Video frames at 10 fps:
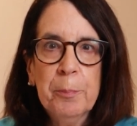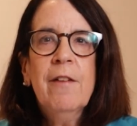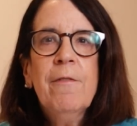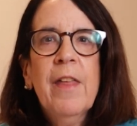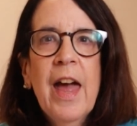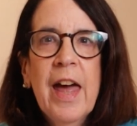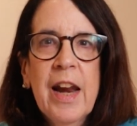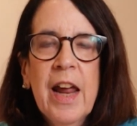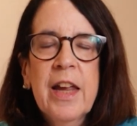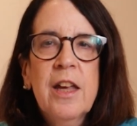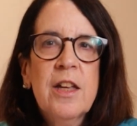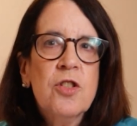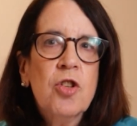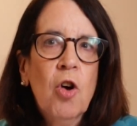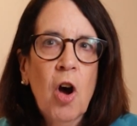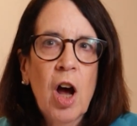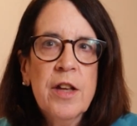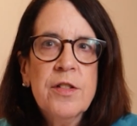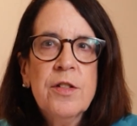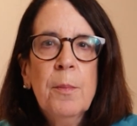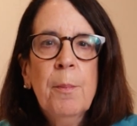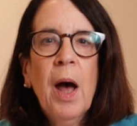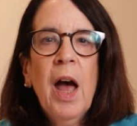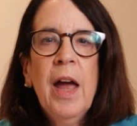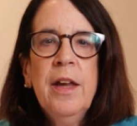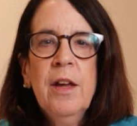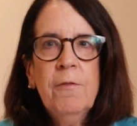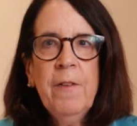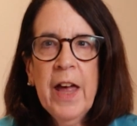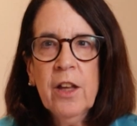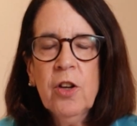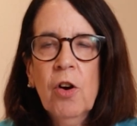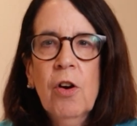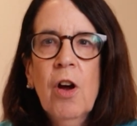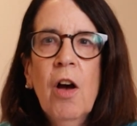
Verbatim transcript: If the headache is caused by failure